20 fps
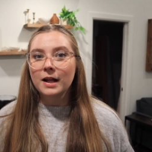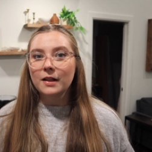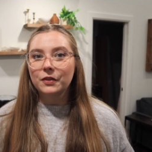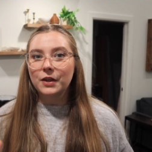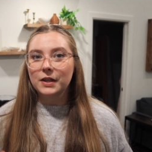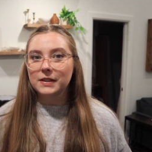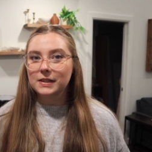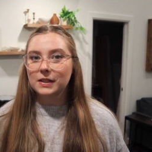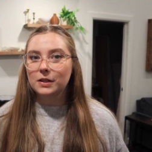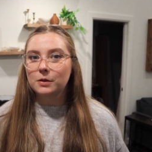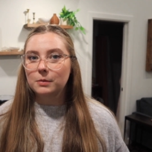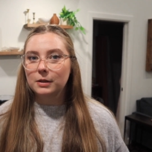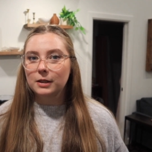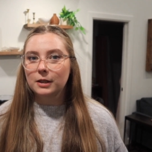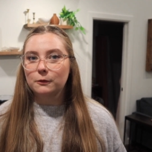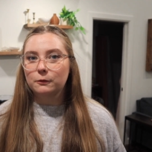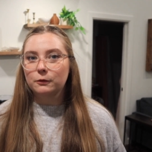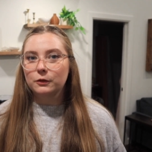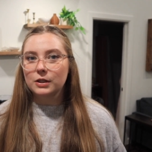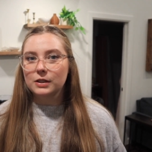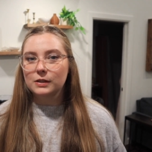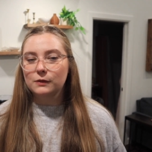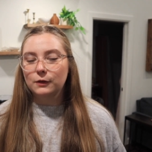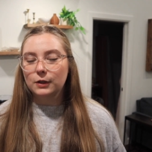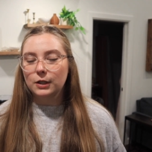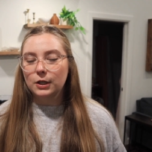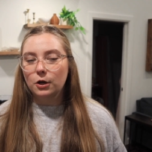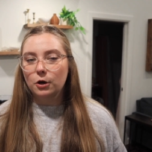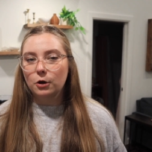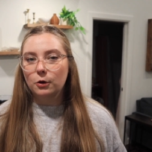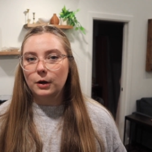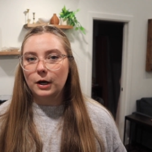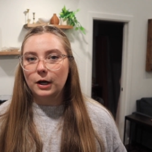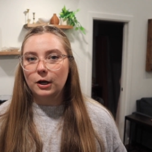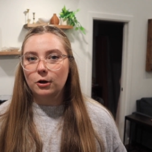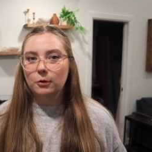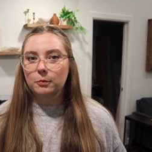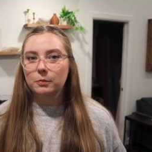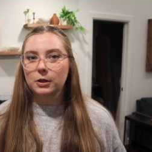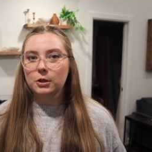that's going to be it for this video. I
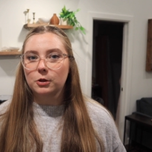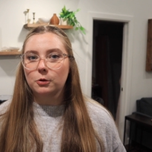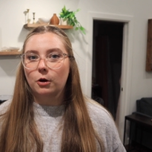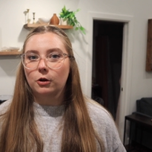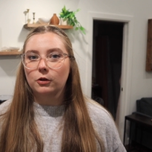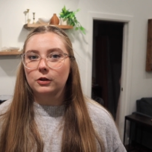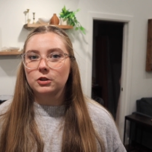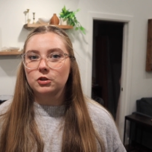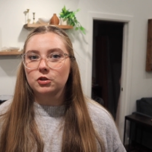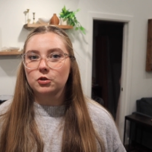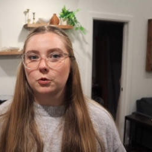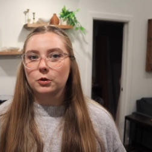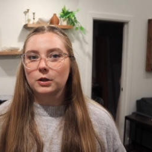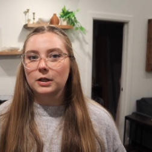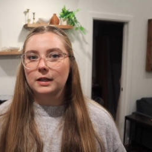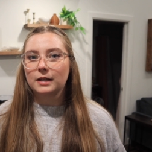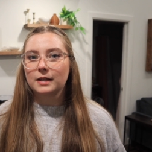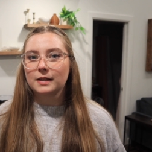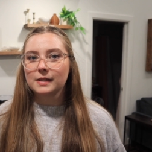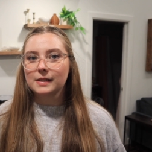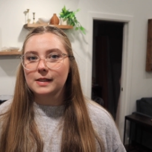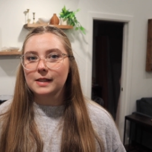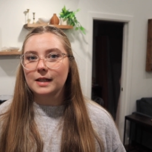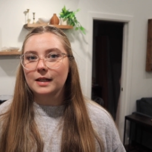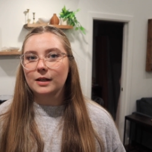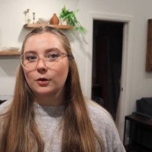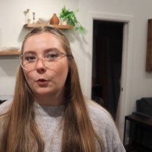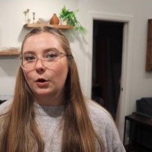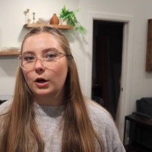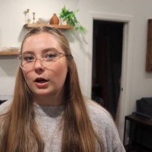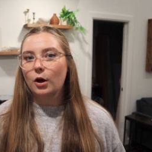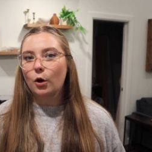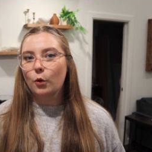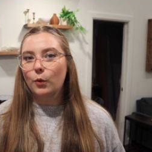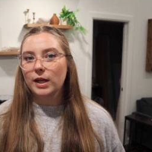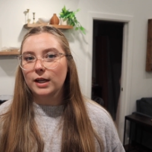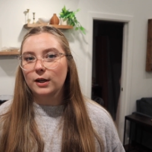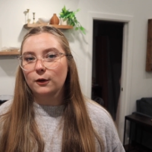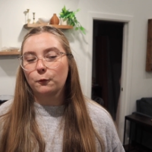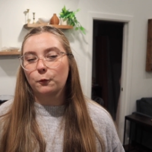hope that you all enjoyed seeing what a
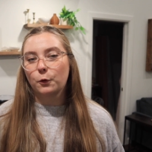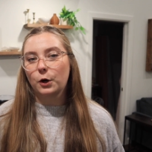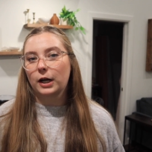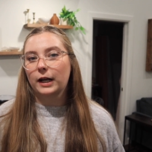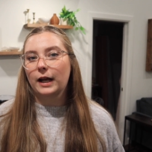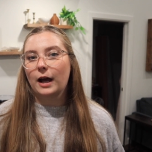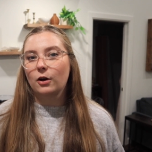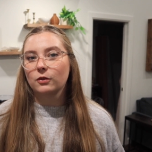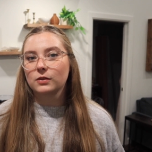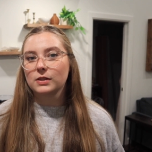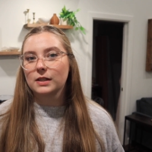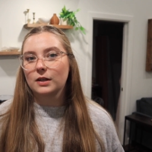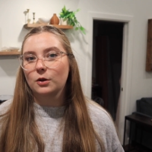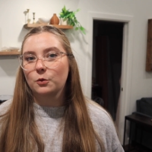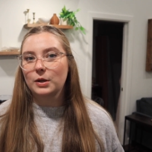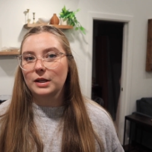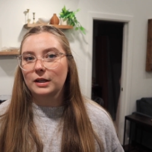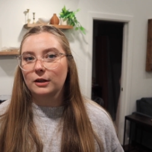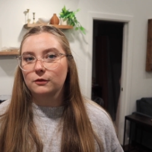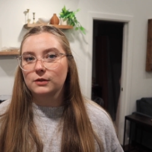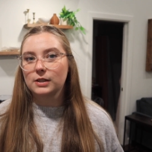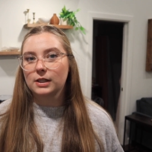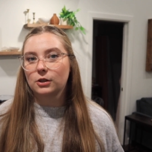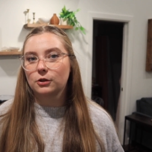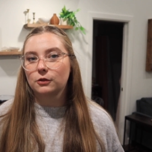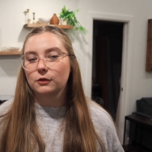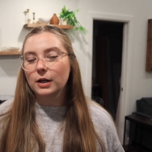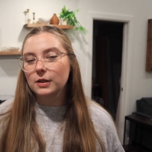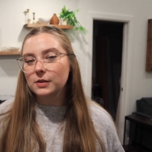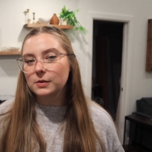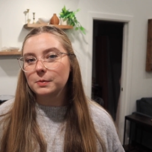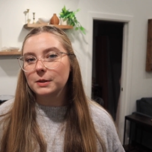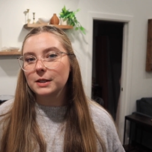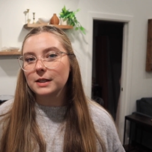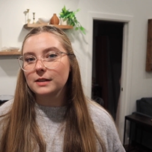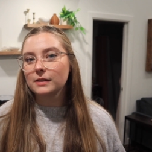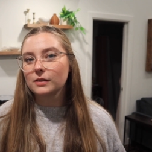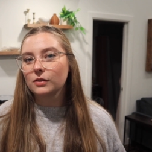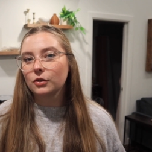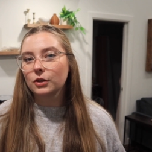week of workouts and a week of dinner
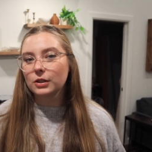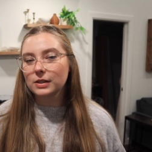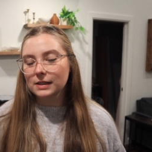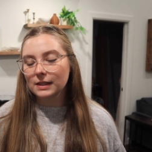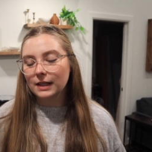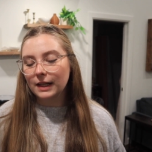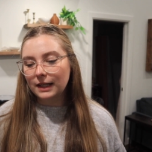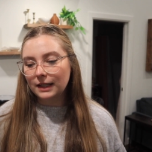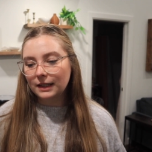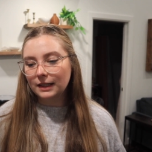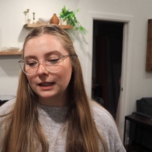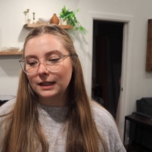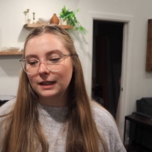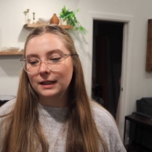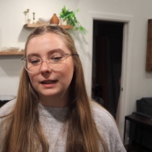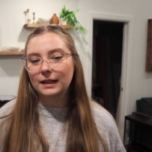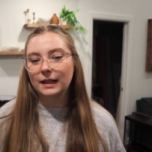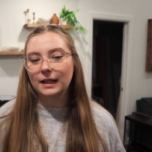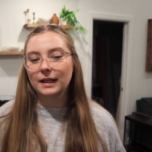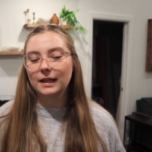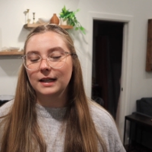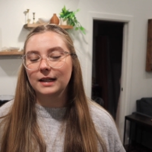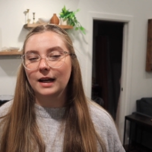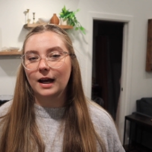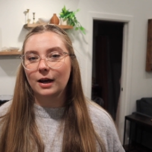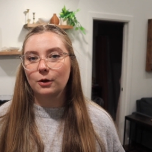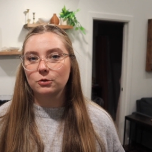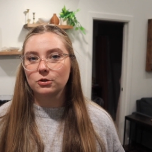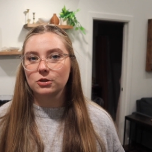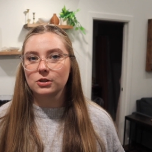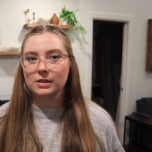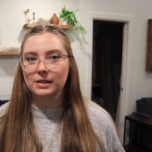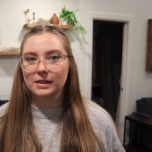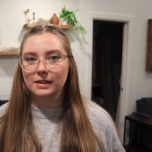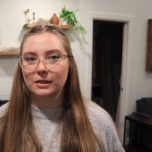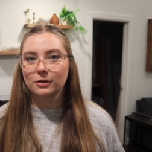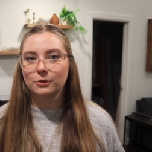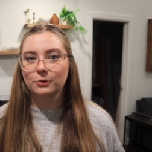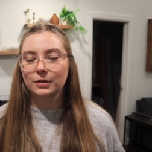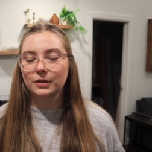recipes looks like. And I will just
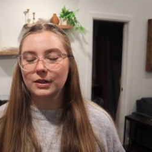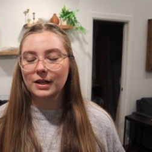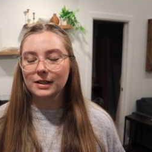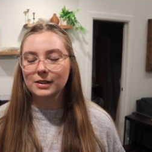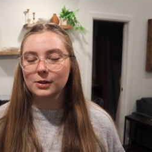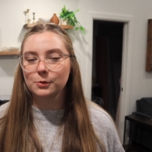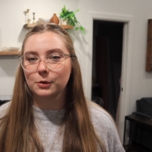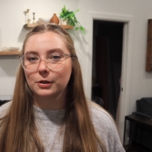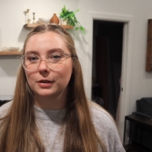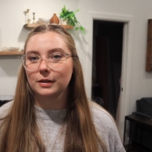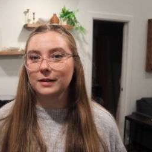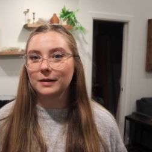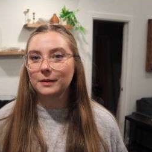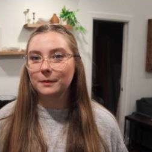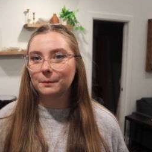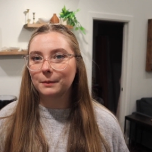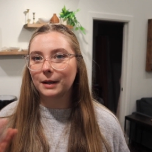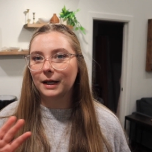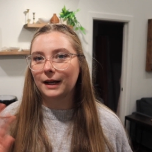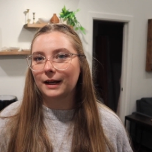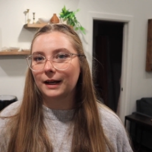see you in the next one. Bye